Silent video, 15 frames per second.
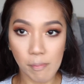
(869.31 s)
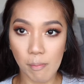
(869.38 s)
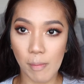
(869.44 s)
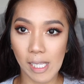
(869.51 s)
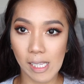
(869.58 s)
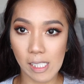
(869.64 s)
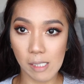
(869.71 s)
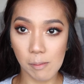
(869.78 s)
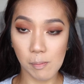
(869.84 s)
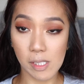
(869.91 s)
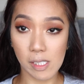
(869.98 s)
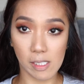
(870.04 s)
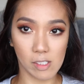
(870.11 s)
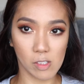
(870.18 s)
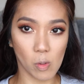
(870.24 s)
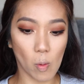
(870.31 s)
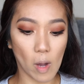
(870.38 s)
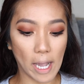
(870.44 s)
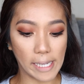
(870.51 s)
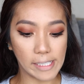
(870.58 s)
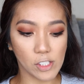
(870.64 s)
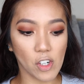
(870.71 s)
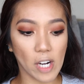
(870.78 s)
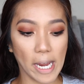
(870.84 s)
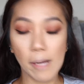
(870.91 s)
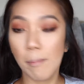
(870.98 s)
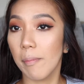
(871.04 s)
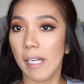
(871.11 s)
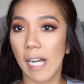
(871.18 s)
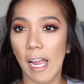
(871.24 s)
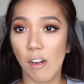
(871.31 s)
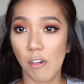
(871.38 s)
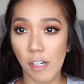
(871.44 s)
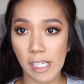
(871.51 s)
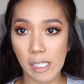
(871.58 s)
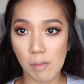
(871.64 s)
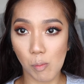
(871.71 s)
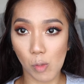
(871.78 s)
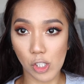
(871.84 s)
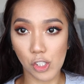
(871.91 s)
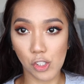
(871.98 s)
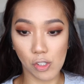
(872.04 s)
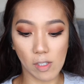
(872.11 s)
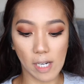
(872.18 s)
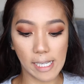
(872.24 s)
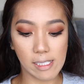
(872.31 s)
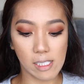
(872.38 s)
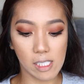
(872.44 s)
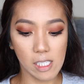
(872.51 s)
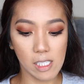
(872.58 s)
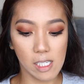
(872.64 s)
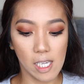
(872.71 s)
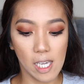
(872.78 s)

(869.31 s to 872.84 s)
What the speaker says: My lips is quite cracked, but I already moisturized it.